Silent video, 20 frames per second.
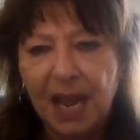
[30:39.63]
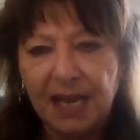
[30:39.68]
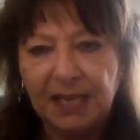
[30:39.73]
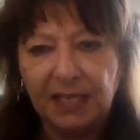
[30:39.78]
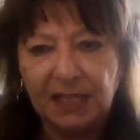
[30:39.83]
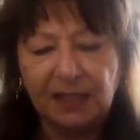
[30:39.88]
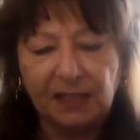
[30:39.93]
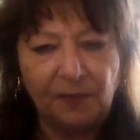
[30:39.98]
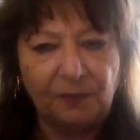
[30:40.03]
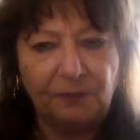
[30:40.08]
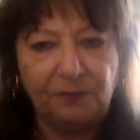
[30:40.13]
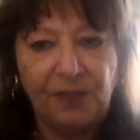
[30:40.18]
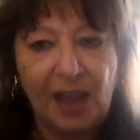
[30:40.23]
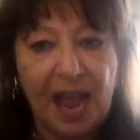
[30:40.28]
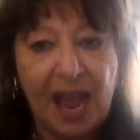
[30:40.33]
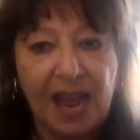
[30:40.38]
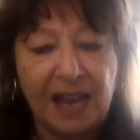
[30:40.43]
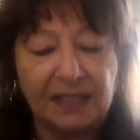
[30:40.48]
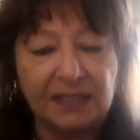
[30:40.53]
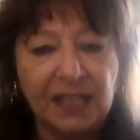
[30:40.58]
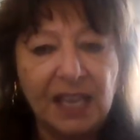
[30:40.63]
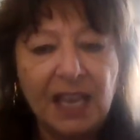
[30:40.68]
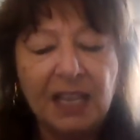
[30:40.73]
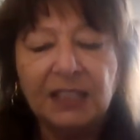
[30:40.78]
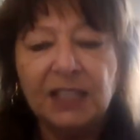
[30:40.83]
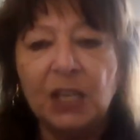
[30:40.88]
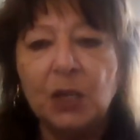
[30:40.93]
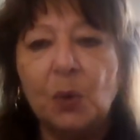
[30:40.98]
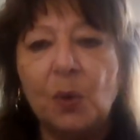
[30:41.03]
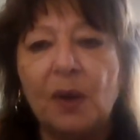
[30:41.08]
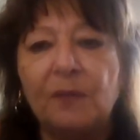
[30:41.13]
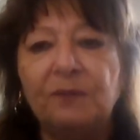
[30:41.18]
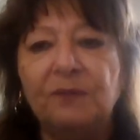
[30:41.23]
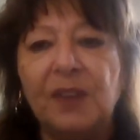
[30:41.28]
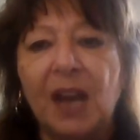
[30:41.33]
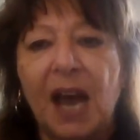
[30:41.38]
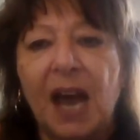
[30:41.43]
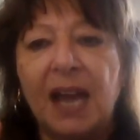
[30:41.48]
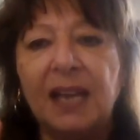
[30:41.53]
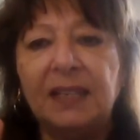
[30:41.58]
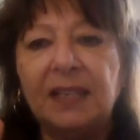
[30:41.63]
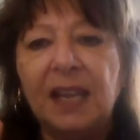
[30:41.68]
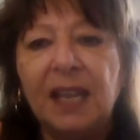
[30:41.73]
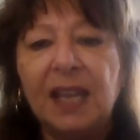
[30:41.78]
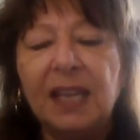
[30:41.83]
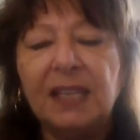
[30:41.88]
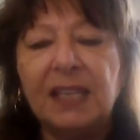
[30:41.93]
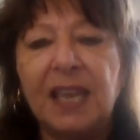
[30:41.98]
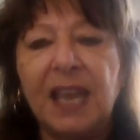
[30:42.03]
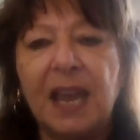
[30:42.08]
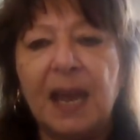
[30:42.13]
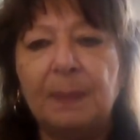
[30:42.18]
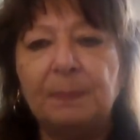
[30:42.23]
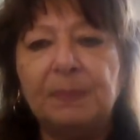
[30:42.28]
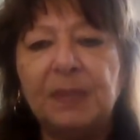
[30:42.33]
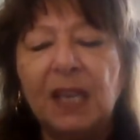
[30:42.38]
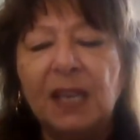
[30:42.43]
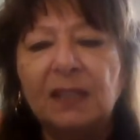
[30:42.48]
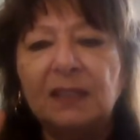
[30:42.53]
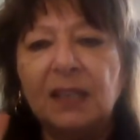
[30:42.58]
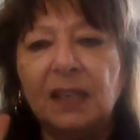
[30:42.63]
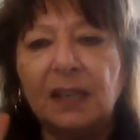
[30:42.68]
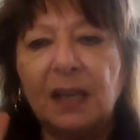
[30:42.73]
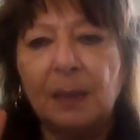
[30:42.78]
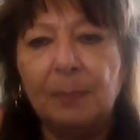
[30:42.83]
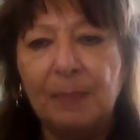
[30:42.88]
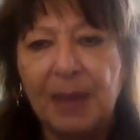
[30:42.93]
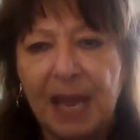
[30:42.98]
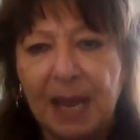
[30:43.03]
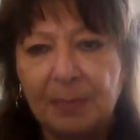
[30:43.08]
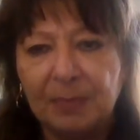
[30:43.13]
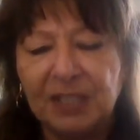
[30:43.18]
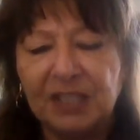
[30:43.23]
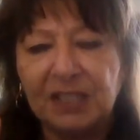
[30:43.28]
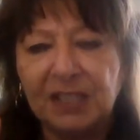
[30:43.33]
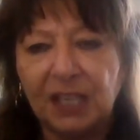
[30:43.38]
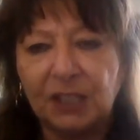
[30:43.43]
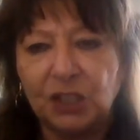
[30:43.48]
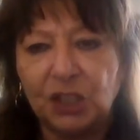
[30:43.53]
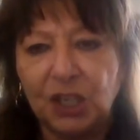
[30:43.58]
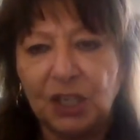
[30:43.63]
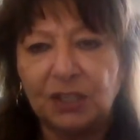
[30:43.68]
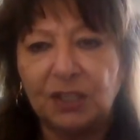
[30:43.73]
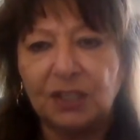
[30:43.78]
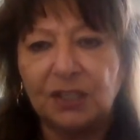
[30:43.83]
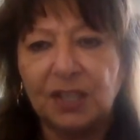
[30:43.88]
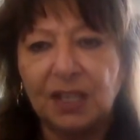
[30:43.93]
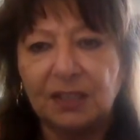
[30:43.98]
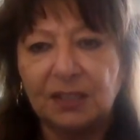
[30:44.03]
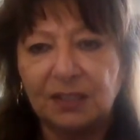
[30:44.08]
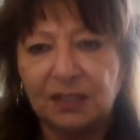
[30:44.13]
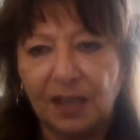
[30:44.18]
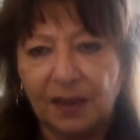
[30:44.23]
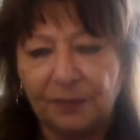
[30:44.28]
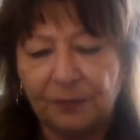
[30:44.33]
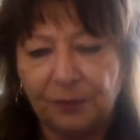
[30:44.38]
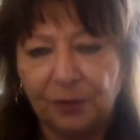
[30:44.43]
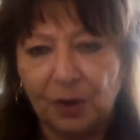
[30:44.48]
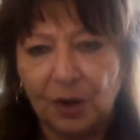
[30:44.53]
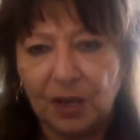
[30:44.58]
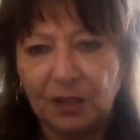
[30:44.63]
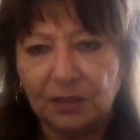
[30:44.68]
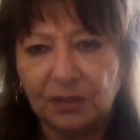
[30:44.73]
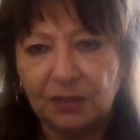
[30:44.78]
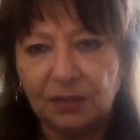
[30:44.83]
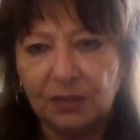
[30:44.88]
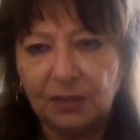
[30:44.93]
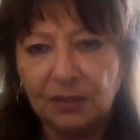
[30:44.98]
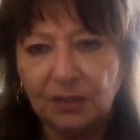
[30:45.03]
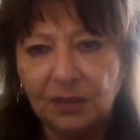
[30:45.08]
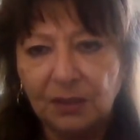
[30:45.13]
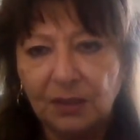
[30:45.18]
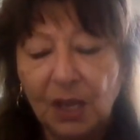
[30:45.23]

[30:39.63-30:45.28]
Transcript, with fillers: It is the fact that you have not kept the commandments that Jesus has left for us,